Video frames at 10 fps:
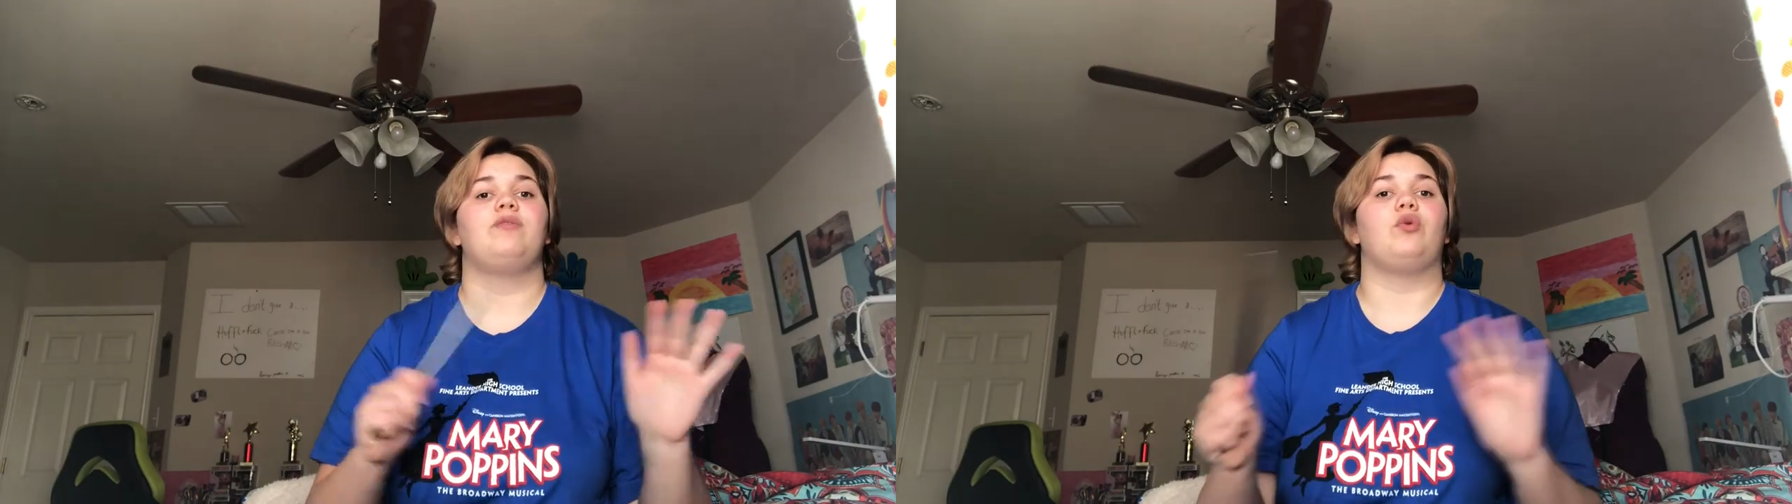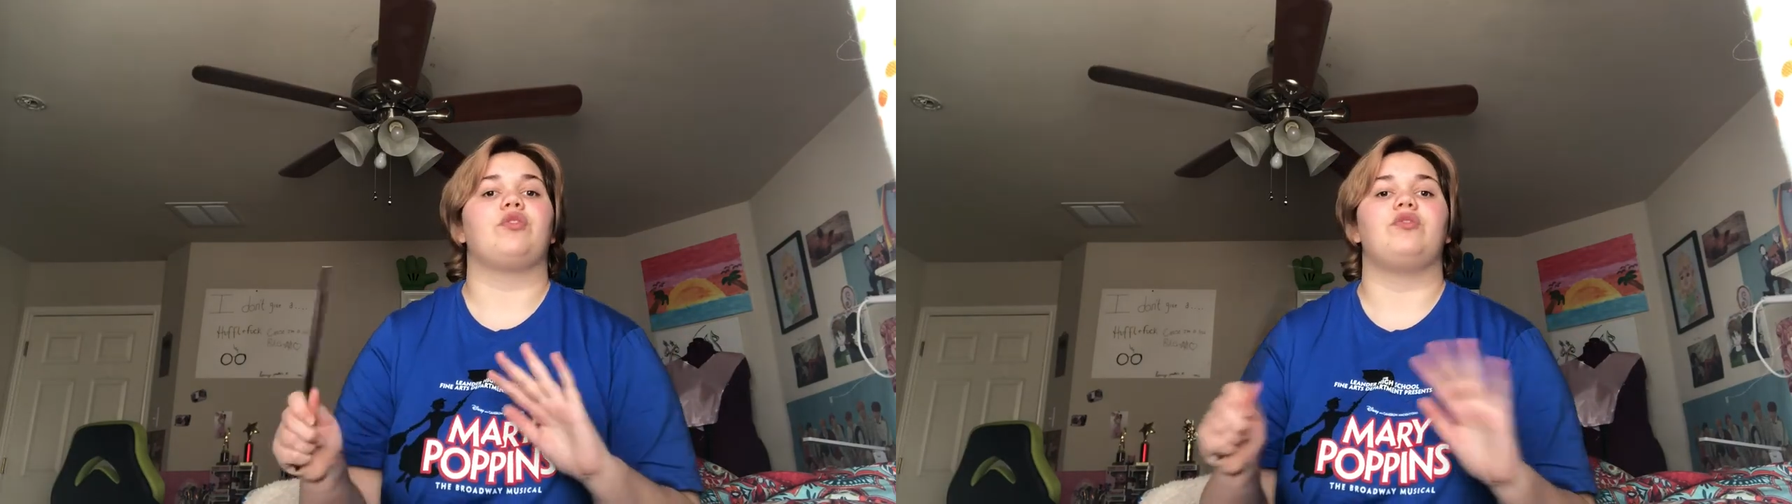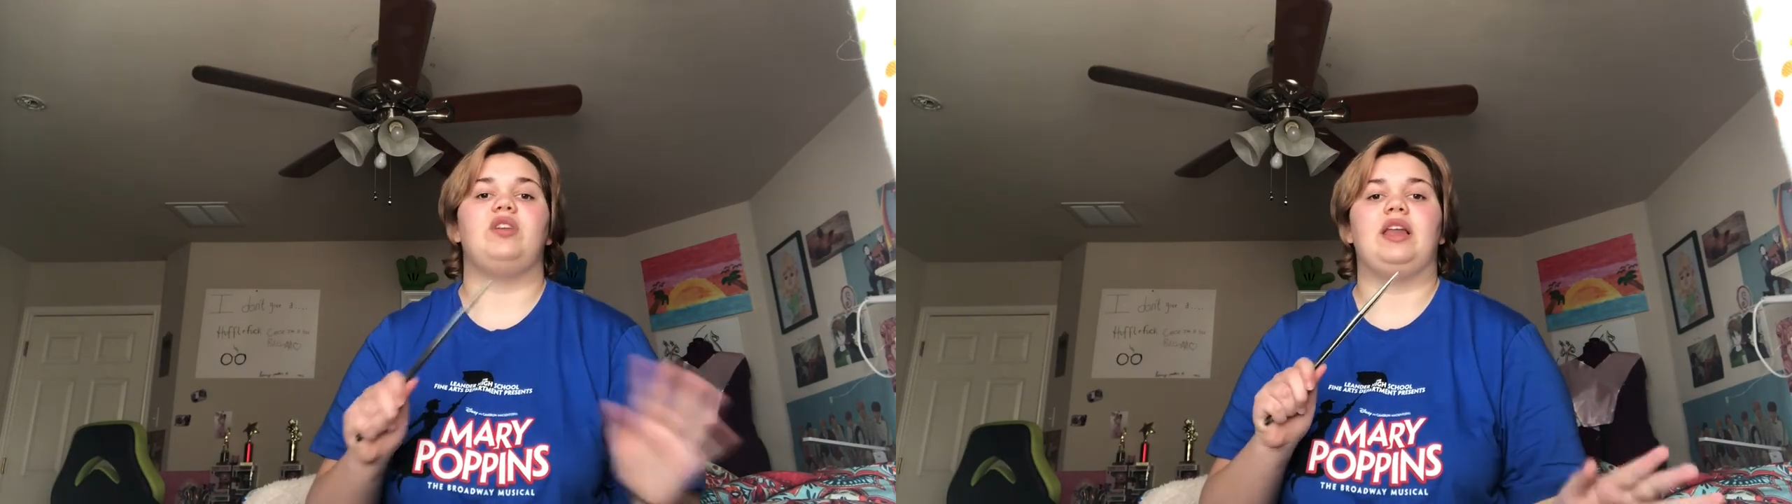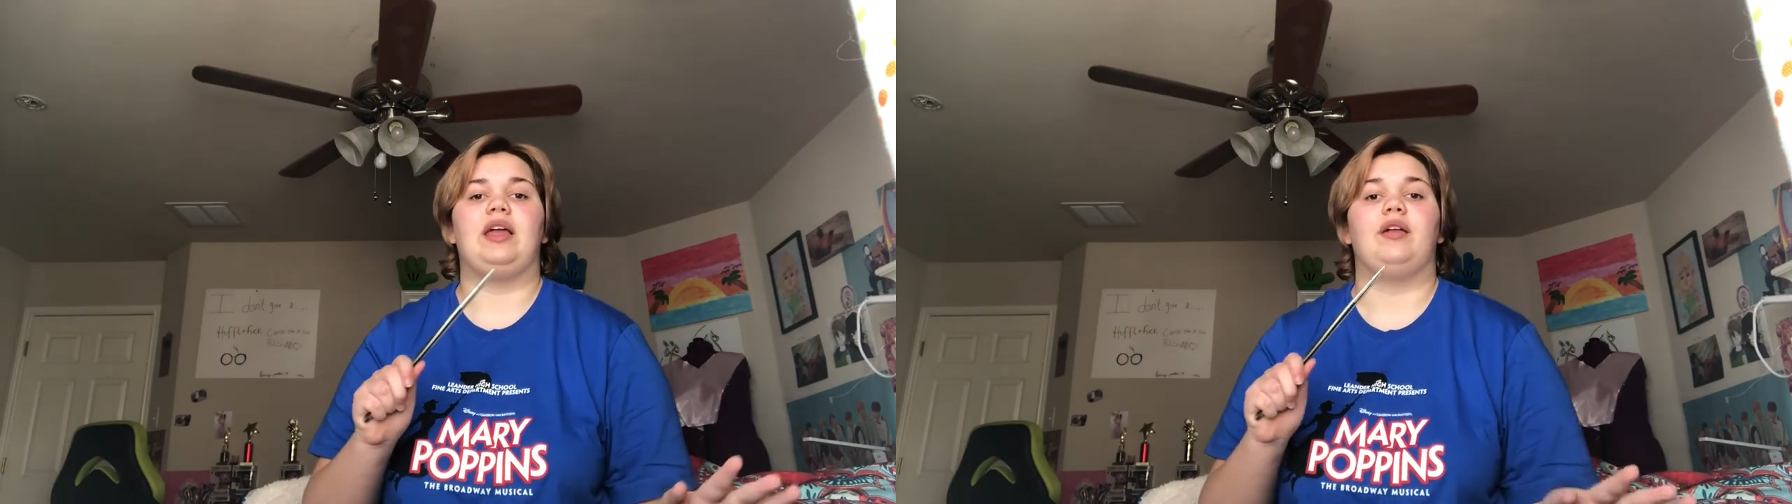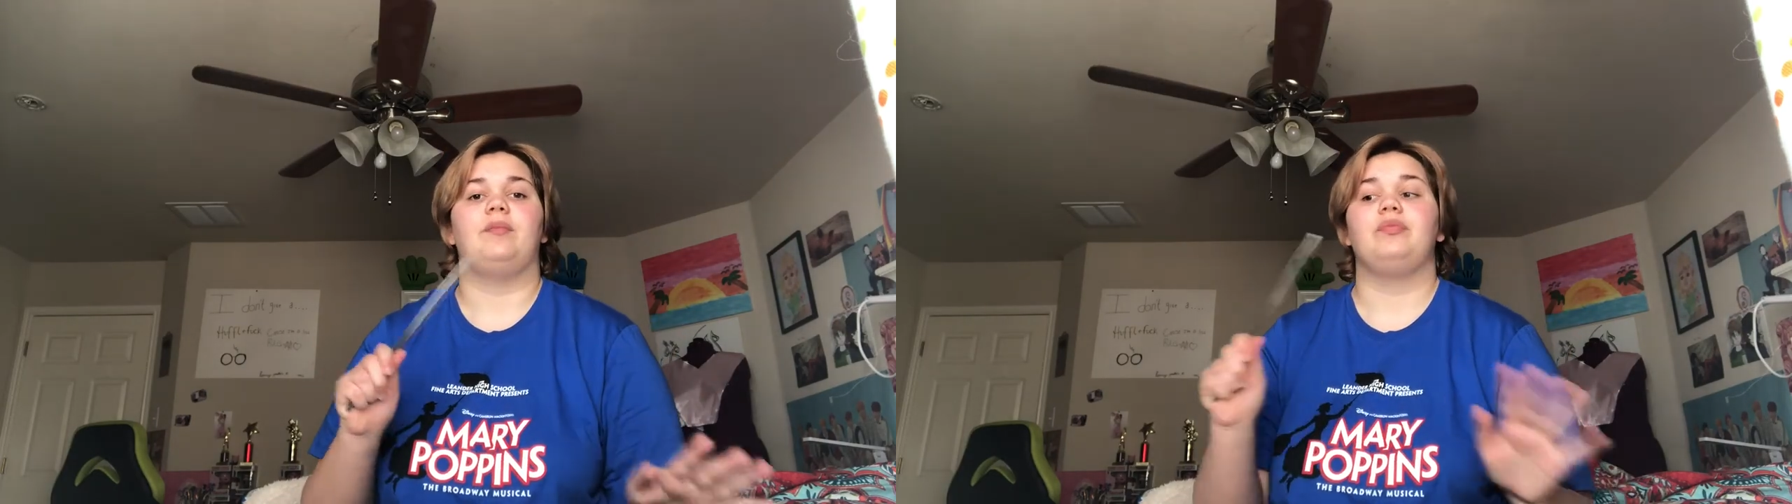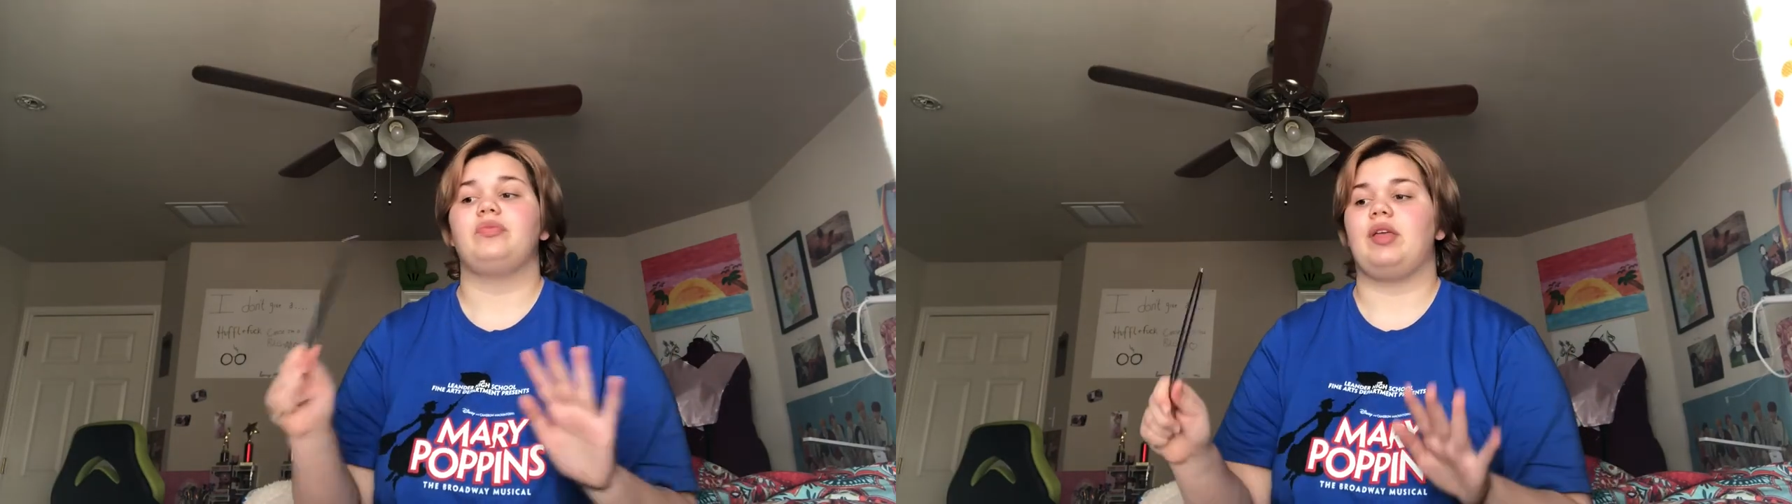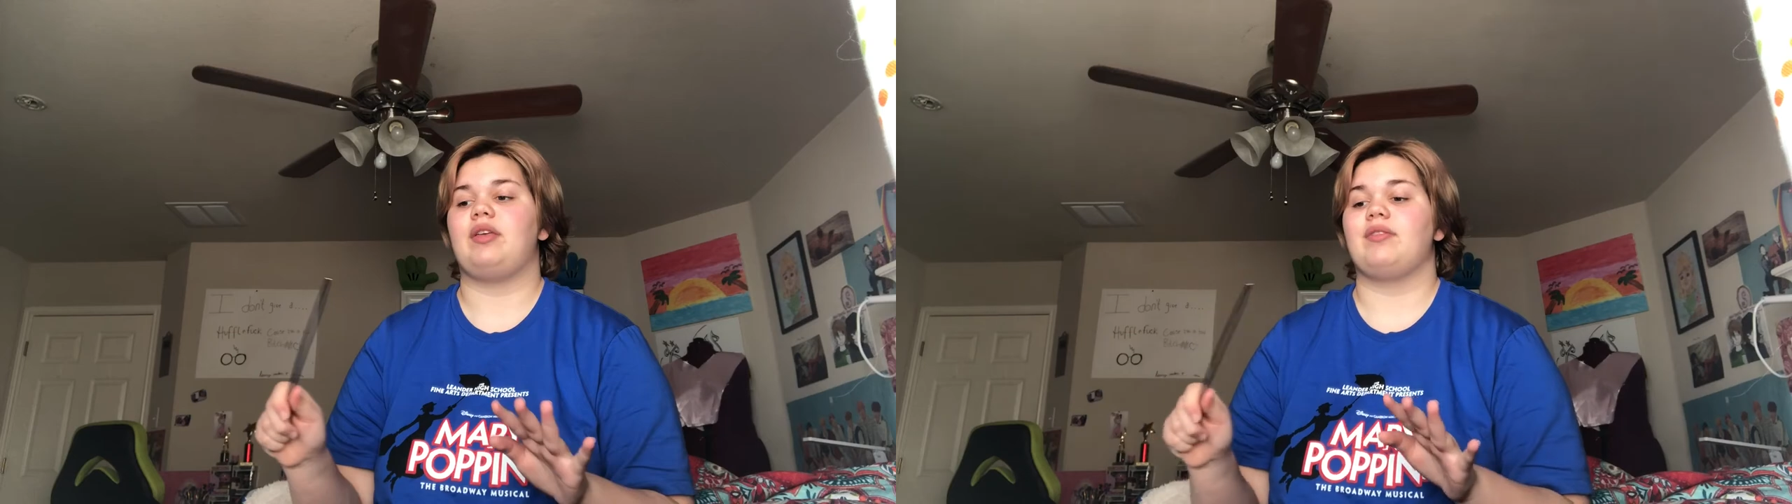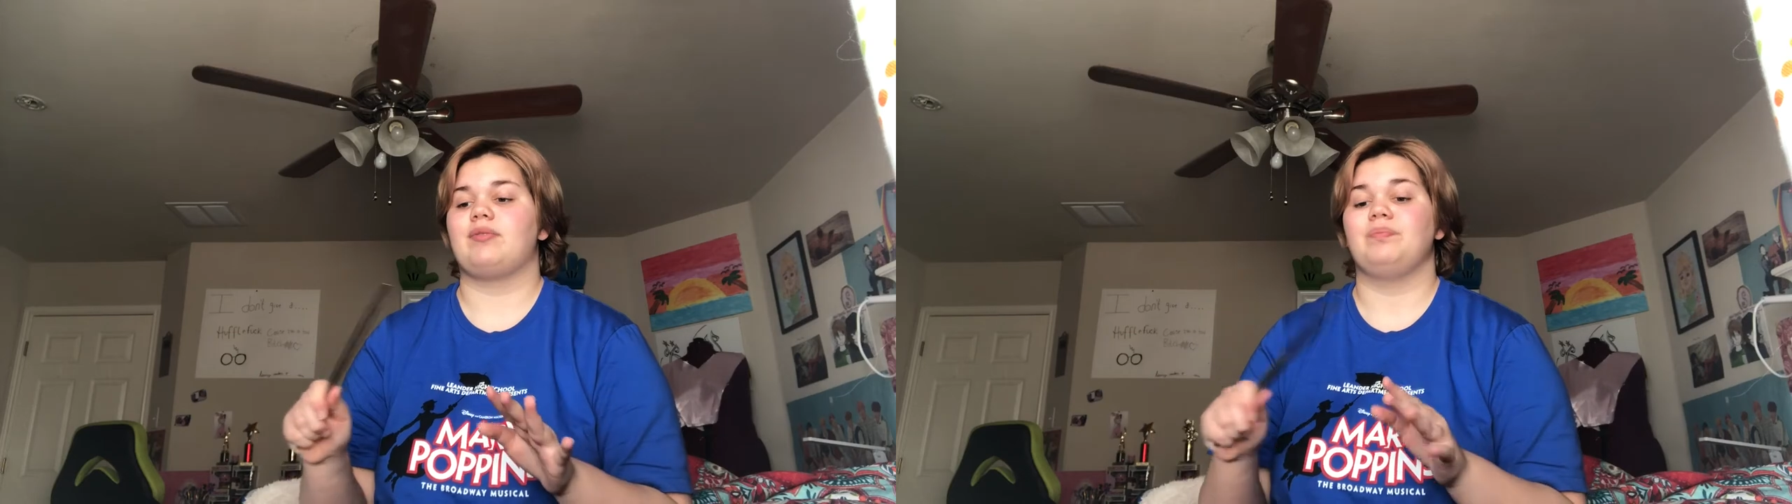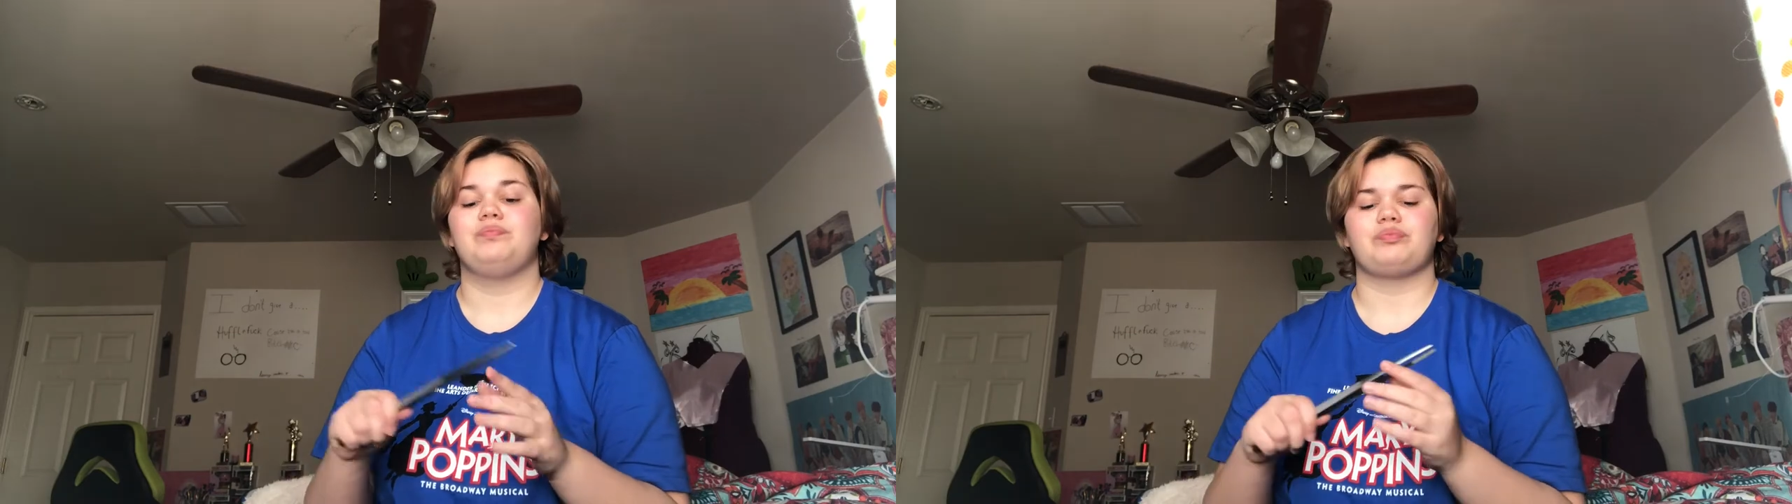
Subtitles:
force feeding is.